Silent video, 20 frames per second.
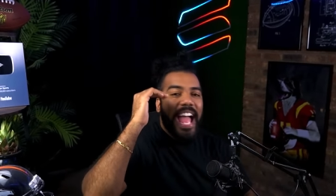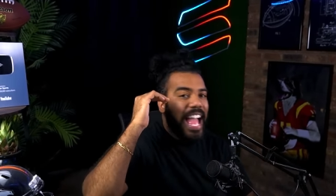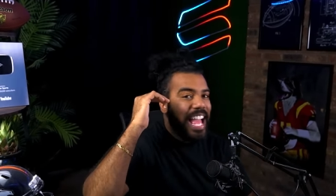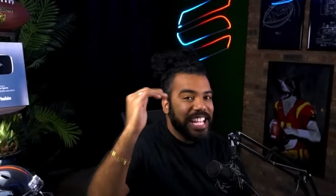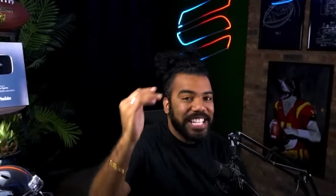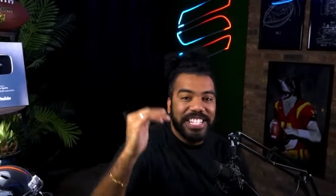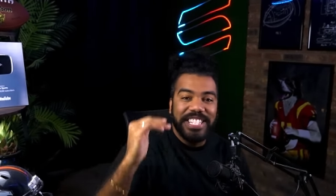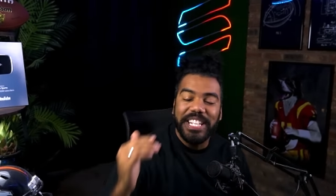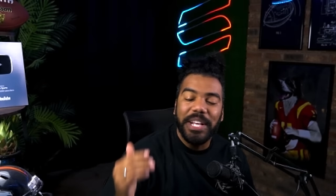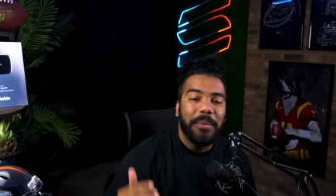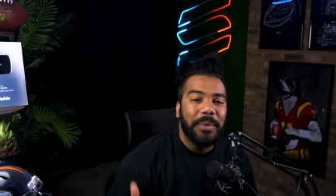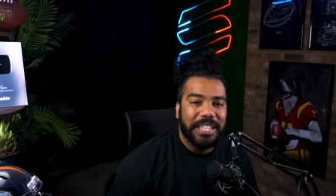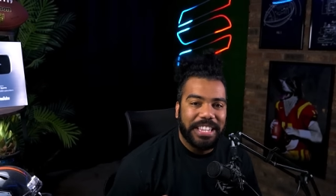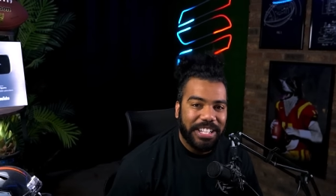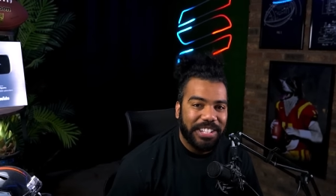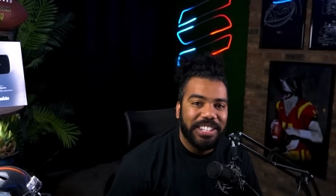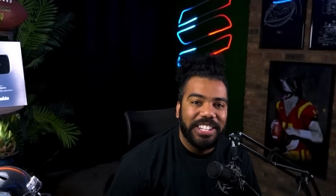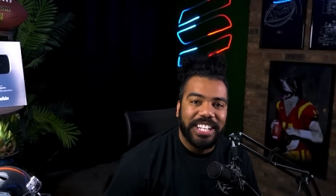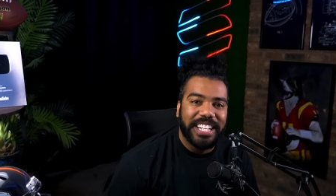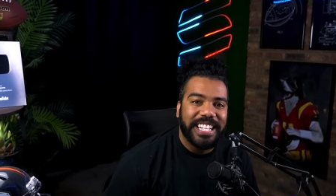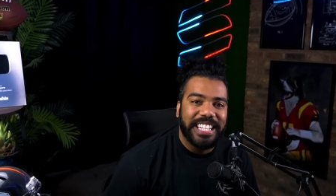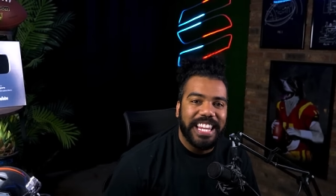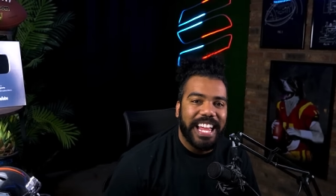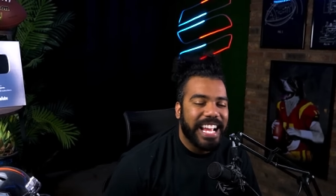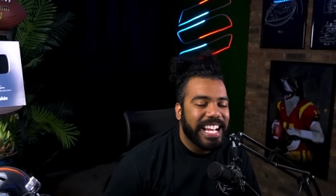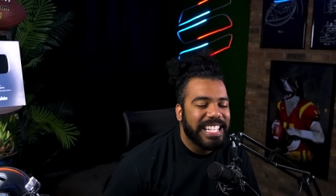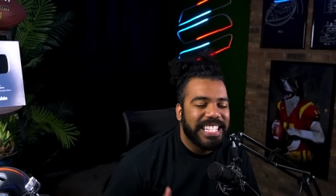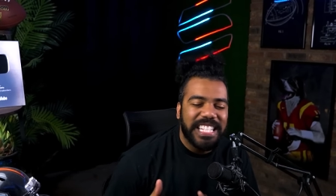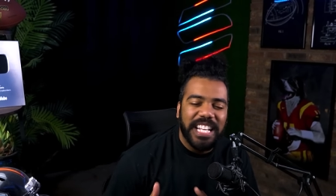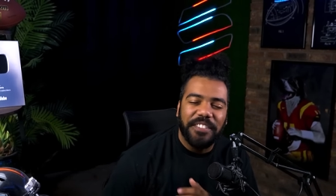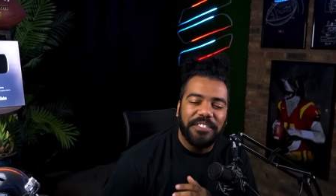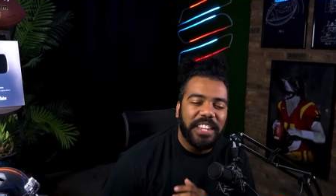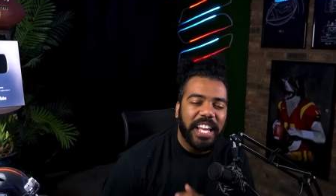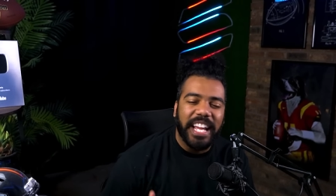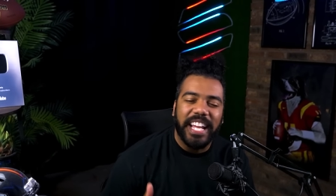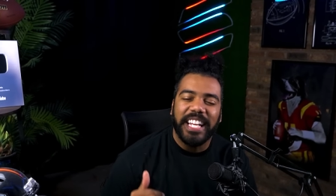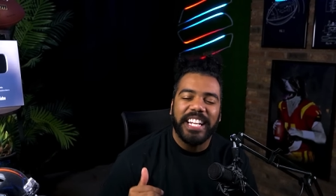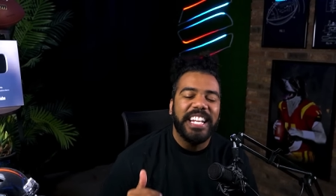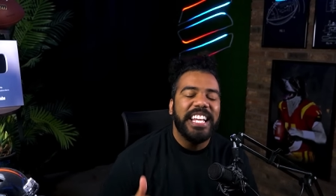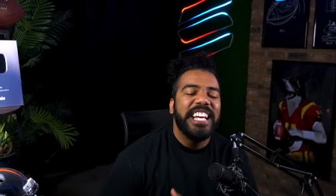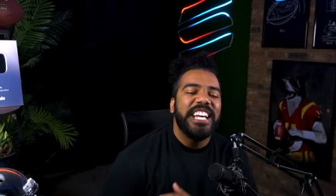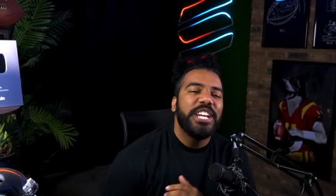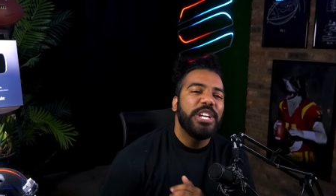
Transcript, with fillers: and see what they're looking like and see if they can,